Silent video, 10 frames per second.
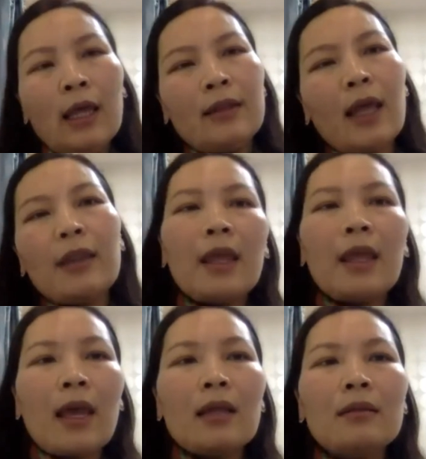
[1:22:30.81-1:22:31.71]
then they
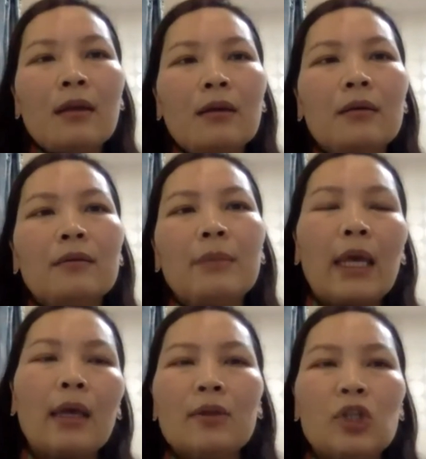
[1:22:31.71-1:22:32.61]
can
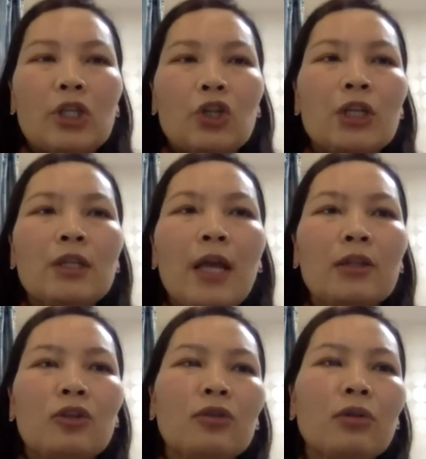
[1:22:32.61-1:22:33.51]
make a decision that